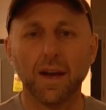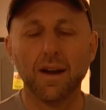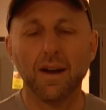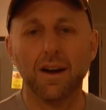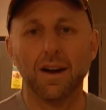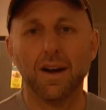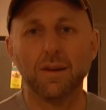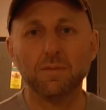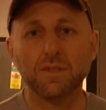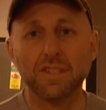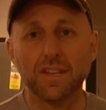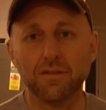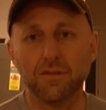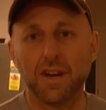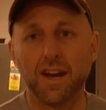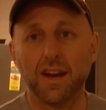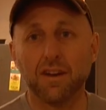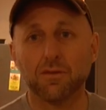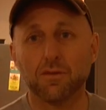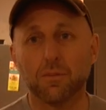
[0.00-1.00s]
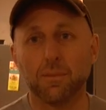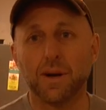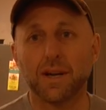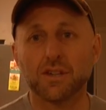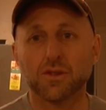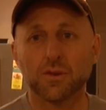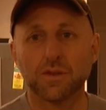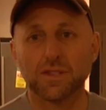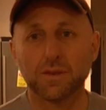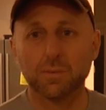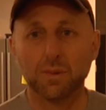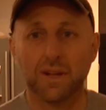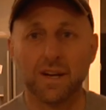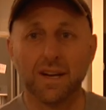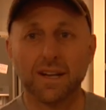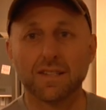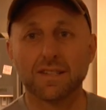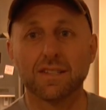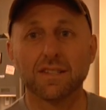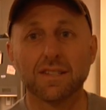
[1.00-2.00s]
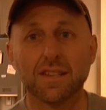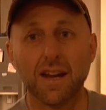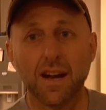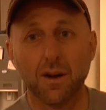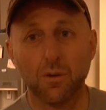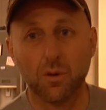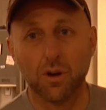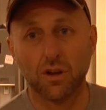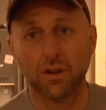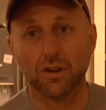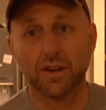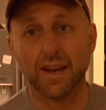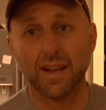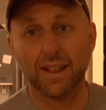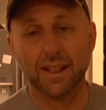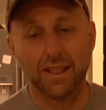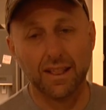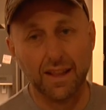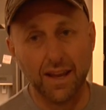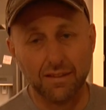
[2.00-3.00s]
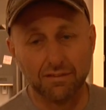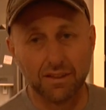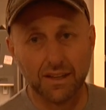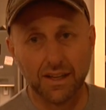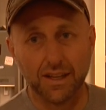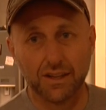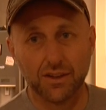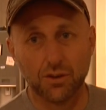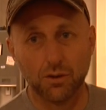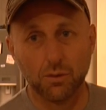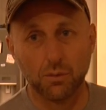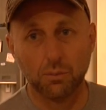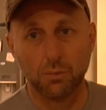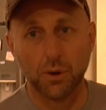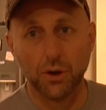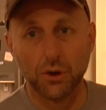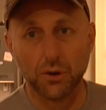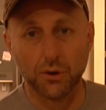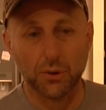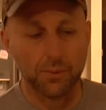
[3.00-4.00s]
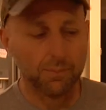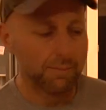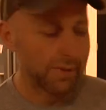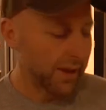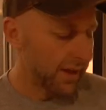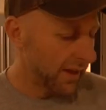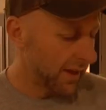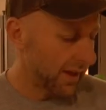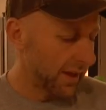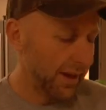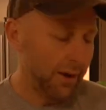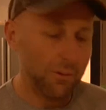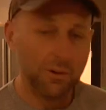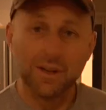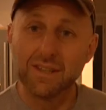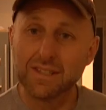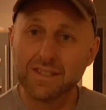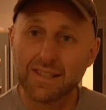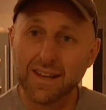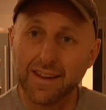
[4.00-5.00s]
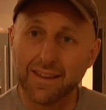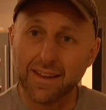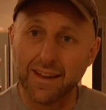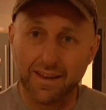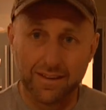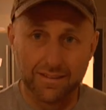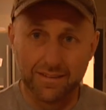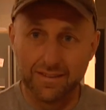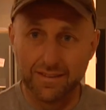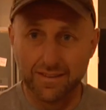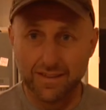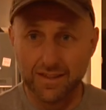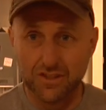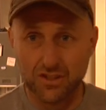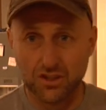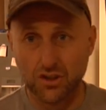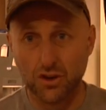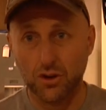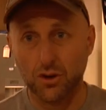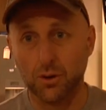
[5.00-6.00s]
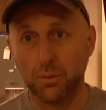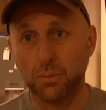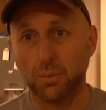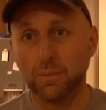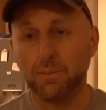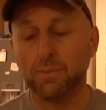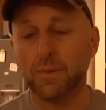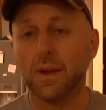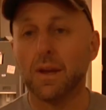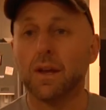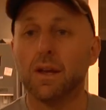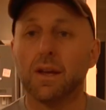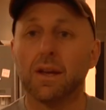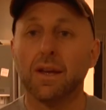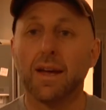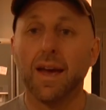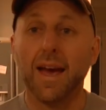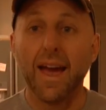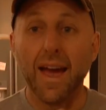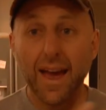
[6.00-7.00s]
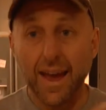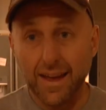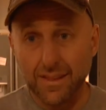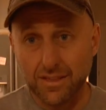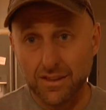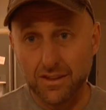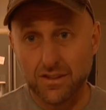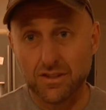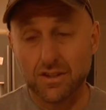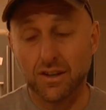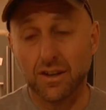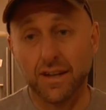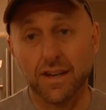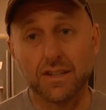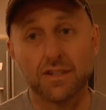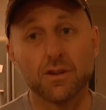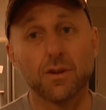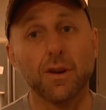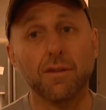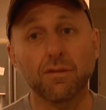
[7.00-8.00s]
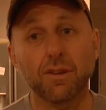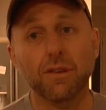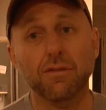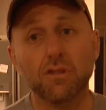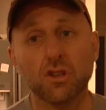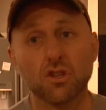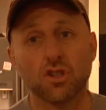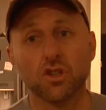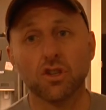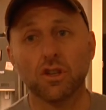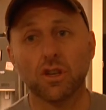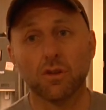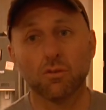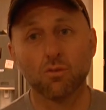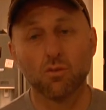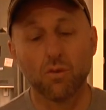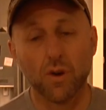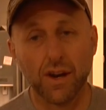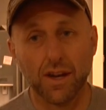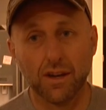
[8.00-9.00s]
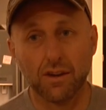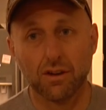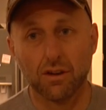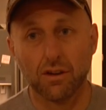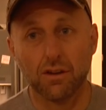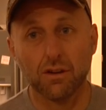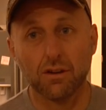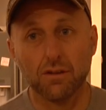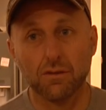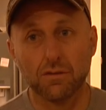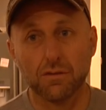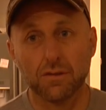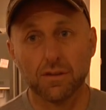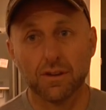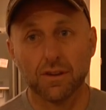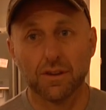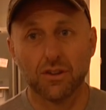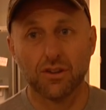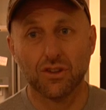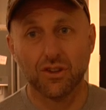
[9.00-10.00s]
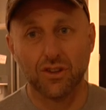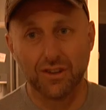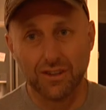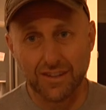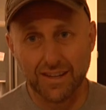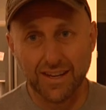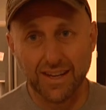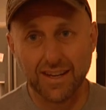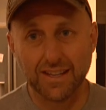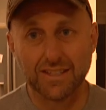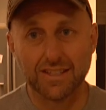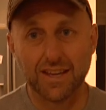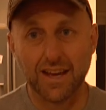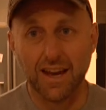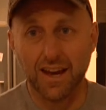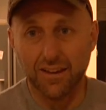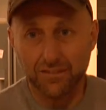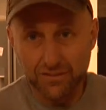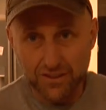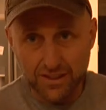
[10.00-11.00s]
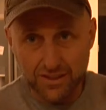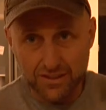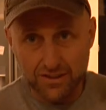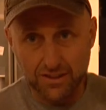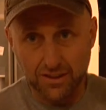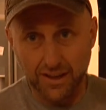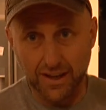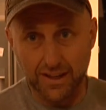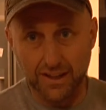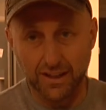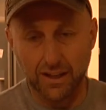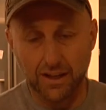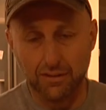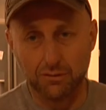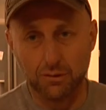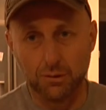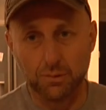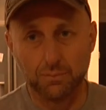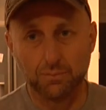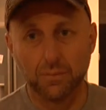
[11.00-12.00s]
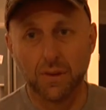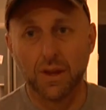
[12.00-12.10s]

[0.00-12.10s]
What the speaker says: I'm Stephen Hand from Archery Supplies, and today I want to look at leveling your bow. And when I say that, the scope and the sight. So even if you're shooting recurve, you need to have this sight level,